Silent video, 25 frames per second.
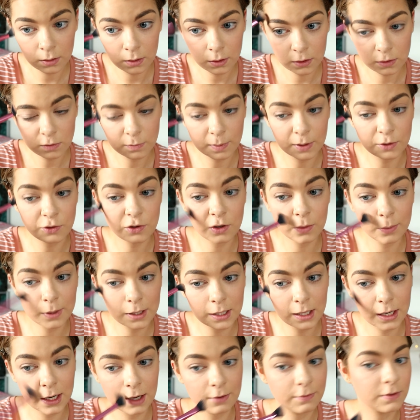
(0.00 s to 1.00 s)
especially when
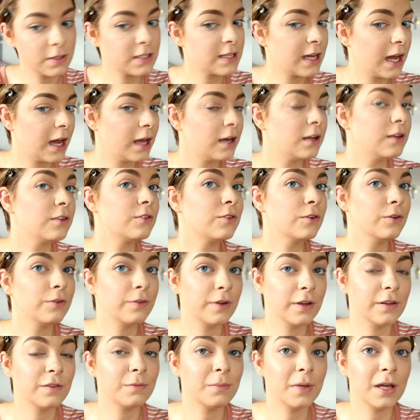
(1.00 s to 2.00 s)
I have a tan. It sort of
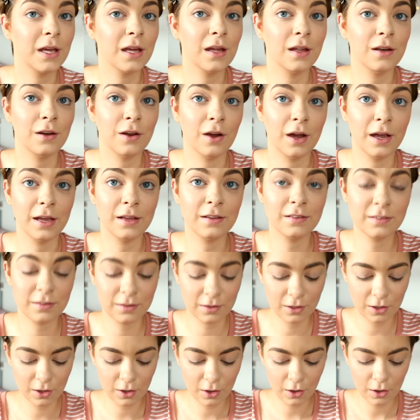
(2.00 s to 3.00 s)
gives me a nice
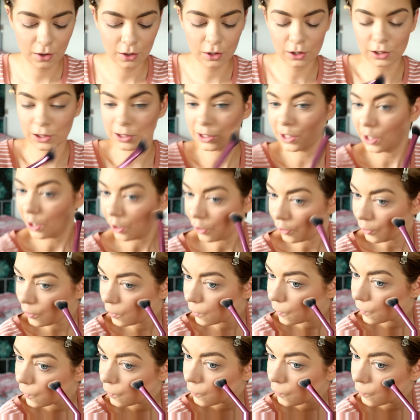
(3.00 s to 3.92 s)
glow.